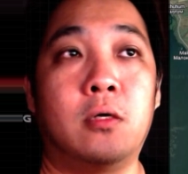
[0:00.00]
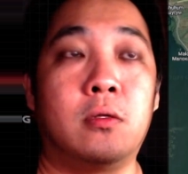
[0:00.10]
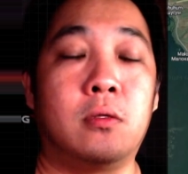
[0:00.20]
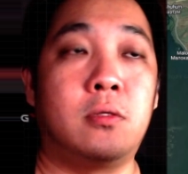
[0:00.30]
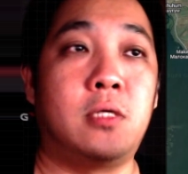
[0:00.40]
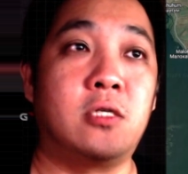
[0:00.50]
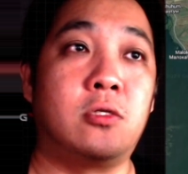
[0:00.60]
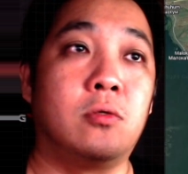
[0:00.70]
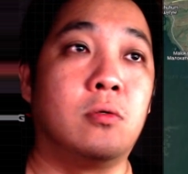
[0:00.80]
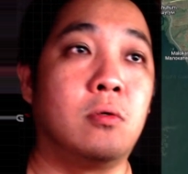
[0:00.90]
just
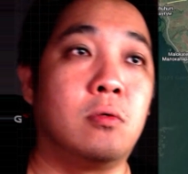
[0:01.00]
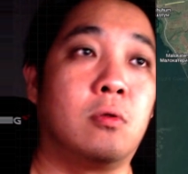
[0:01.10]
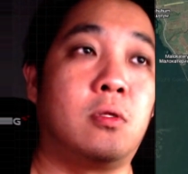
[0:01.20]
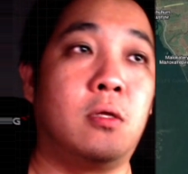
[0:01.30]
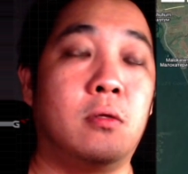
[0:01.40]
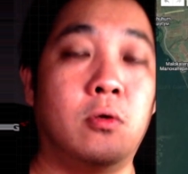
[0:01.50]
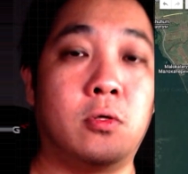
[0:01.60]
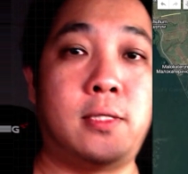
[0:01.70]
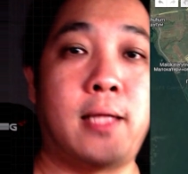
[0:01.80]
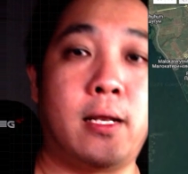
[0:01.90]
to note
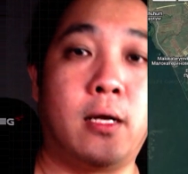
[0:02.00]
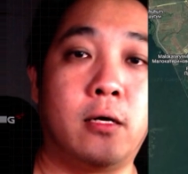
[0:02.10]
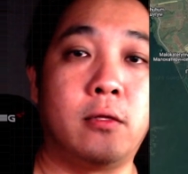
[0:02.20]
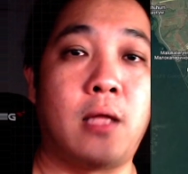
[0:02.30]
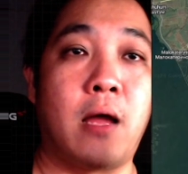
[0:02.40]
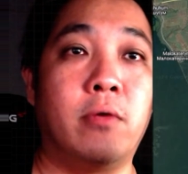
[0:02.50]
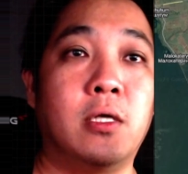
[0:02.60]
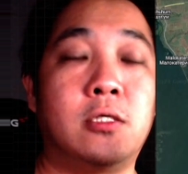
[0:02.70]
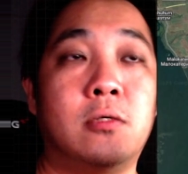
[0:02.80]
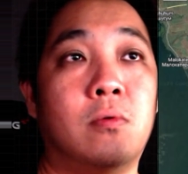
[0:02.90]
that there
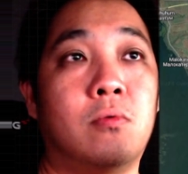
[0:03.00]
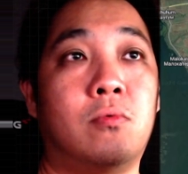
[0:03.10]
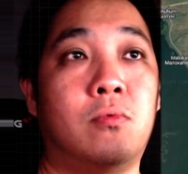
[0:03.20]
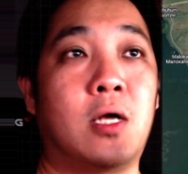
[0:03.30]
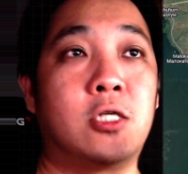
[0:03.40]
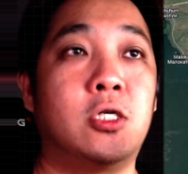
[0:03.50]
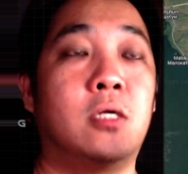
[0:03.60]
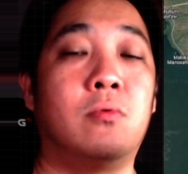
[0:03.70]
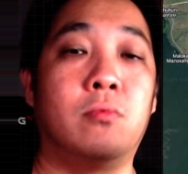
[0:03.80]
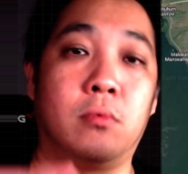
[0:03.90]
is
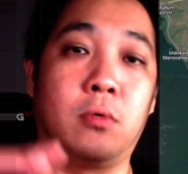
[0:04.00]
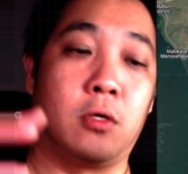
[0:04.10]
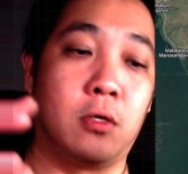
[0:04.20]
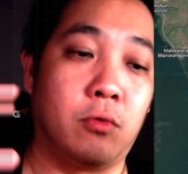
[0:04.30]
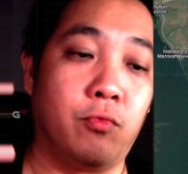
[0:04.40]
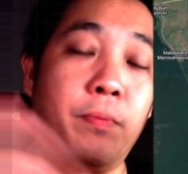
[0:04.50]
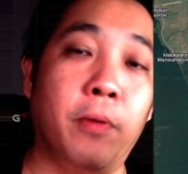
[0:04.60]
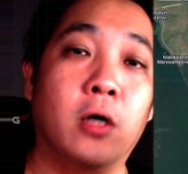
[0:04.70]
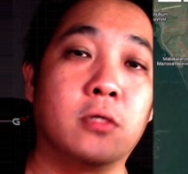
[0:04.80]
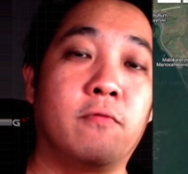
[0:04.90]
Russian
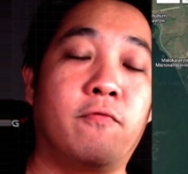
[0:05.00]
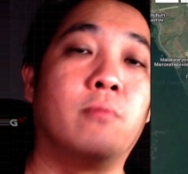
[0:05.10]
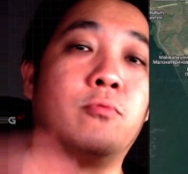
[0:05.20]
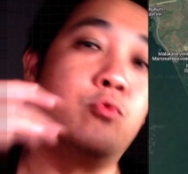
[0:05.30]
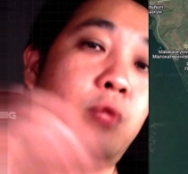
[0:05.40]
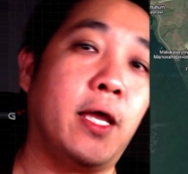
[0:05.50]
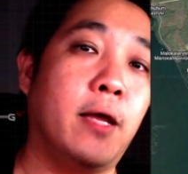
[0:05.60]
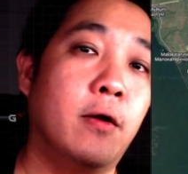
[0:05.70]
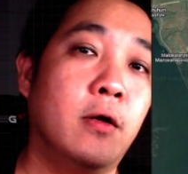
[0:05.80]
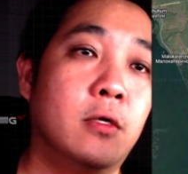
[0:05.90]
reports from today.
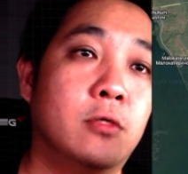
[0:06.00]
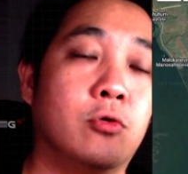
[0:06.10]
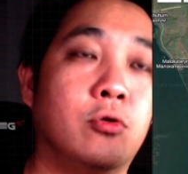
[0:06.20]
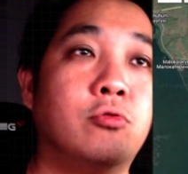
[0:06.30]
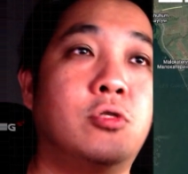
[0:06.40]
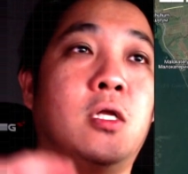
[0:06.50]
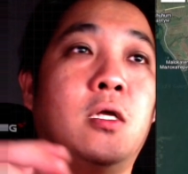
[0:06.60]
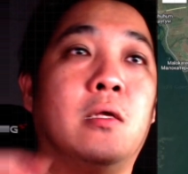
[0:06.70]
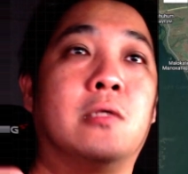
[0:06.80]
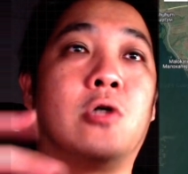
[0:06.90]
So usually
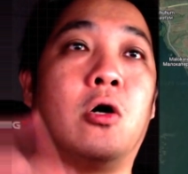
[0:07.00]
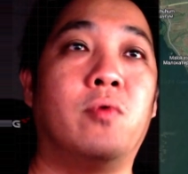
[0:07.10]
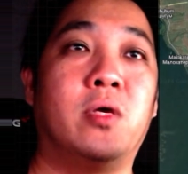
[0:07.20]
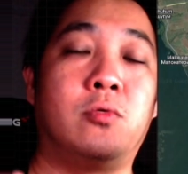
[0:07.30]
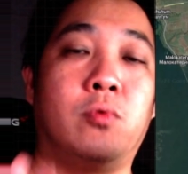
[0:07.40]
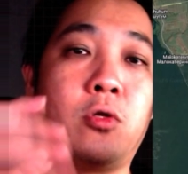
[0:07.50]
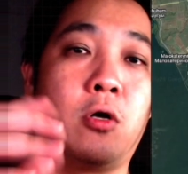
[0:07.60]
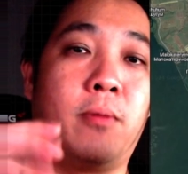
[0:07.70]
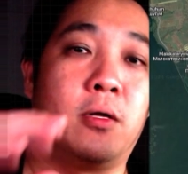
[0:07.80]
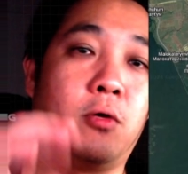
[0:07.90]
it's always we talk
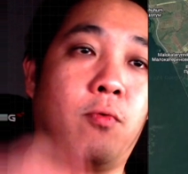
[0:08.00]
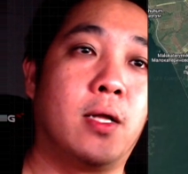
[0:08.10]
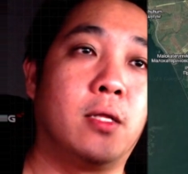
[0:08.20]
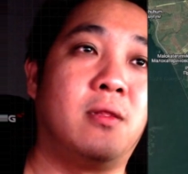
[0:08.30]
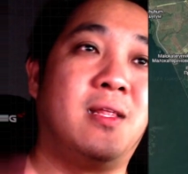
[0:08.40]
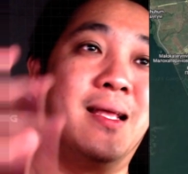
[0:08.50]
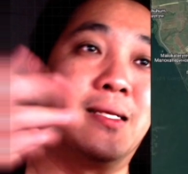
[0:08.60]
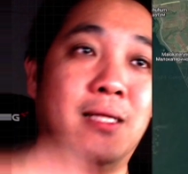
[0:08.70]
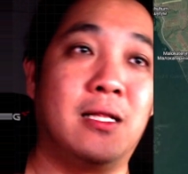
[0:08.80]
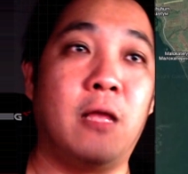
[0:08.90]
about
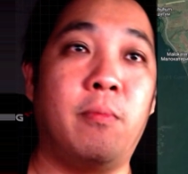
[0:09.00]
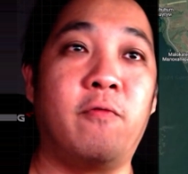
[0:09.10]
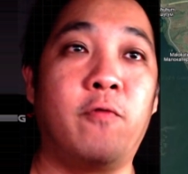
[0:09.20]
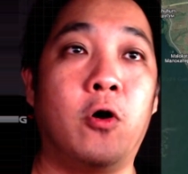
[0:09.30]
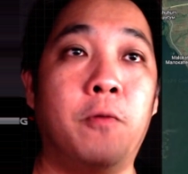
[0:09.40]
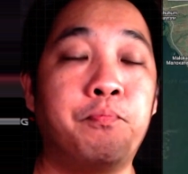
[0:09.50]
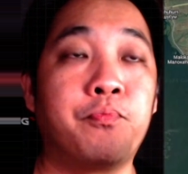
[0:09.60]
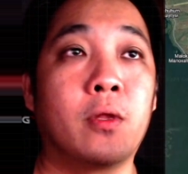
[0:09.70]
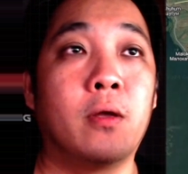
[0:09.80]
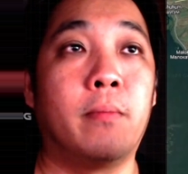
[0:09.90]
the day before,
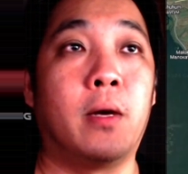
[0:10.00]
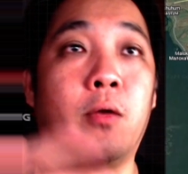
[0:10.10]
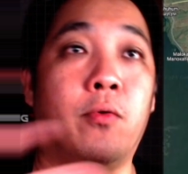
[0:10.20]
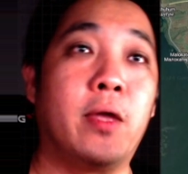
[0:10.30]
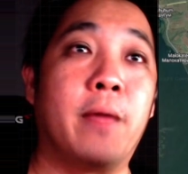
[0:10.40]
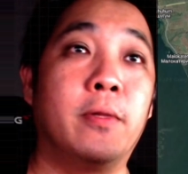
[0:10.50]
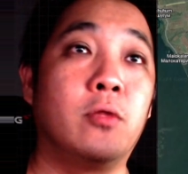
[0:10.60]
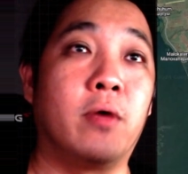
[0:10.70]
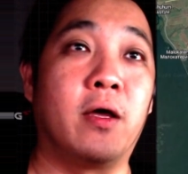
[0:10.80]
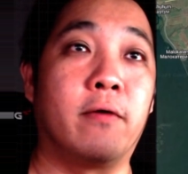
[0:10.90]
but we happen
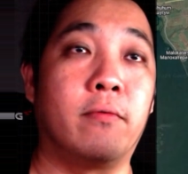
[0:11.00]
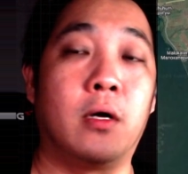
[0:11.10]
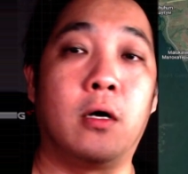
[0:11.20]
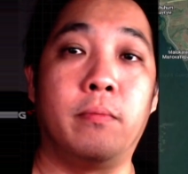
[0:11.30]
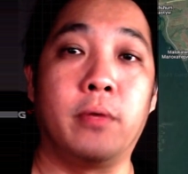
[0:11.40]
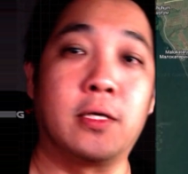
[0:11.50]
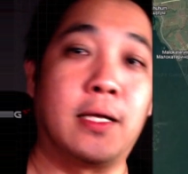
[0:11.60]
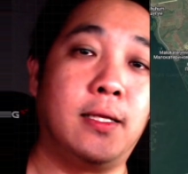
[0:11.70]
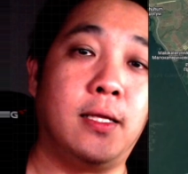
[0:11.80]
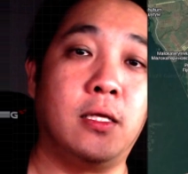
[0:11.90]
to have because I
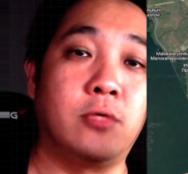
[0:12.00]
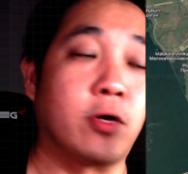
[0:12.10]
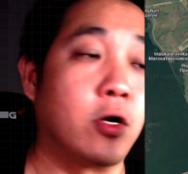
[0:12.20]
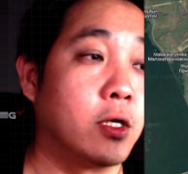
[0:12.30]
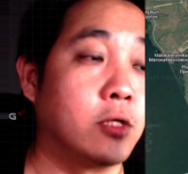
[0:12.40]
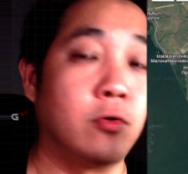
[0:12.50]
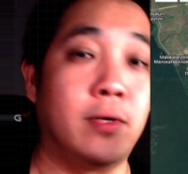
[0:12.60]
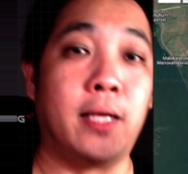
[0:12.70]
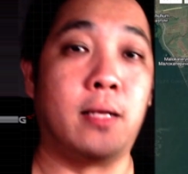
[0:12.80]
did this recording so late,